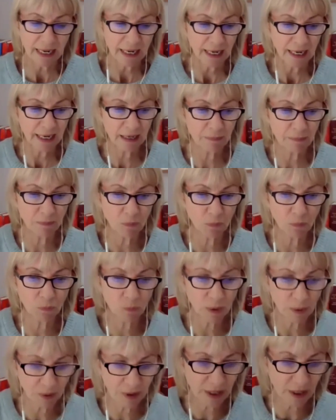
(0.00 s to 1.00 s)
Uh,
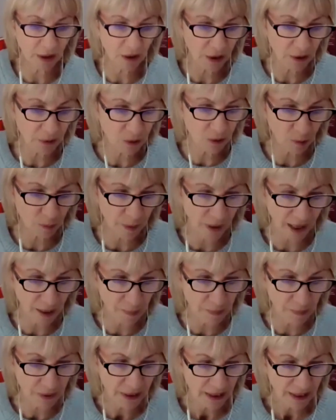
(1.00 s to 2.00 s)
we were in our local
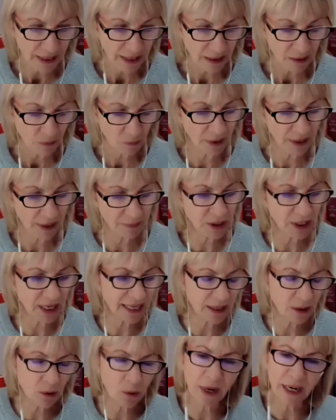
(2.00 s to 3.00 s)
pub when it was
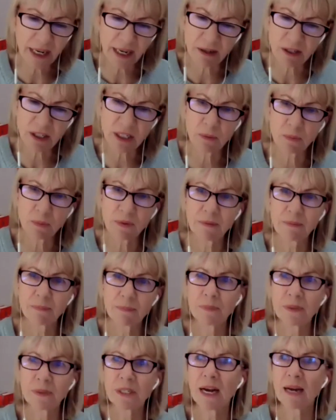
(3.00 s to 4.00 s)
getting quite close to the
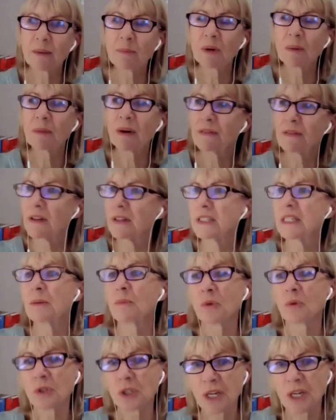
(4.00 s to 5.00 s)
time when my father didn't
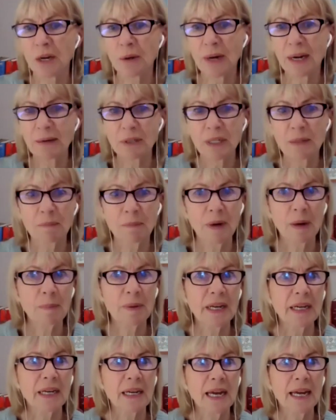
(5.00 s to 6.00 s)
want to go out in
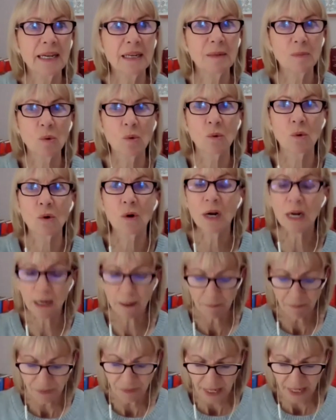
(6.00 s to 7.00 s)
public anymore
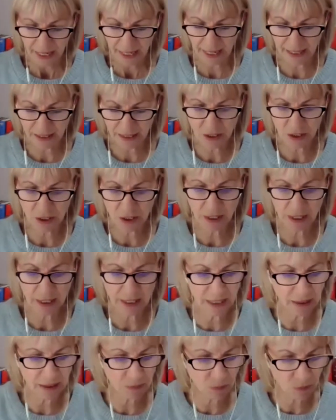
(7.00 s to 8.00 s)
and
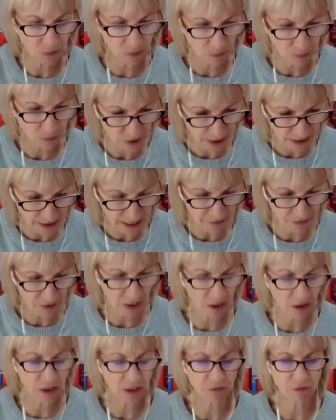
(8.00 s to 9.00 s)
he was going to have a
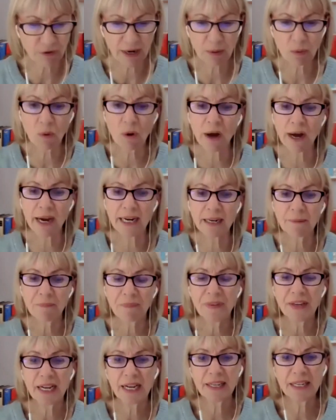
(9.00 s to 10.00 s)
glass of red wine
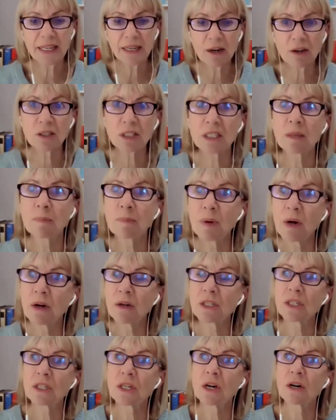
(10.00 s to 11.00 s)
and he asked the bar
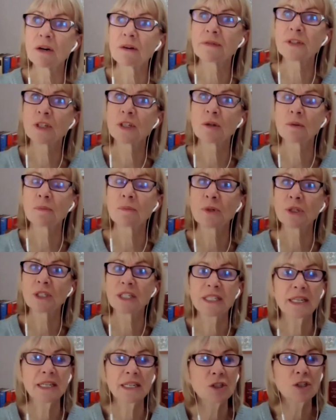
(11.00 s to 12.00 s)
staff to put
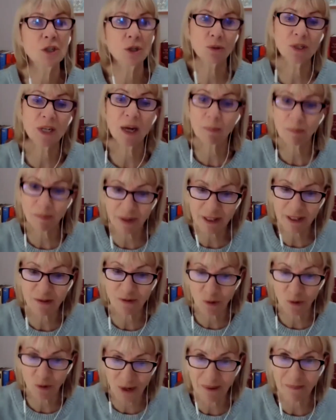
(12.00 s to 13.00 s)
it in two tumblers
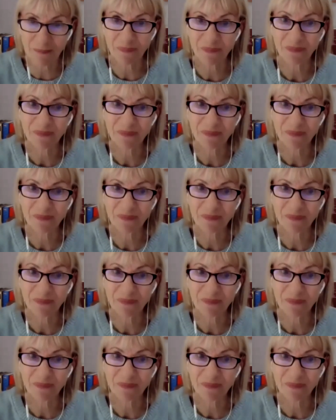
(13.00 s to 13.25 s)
for him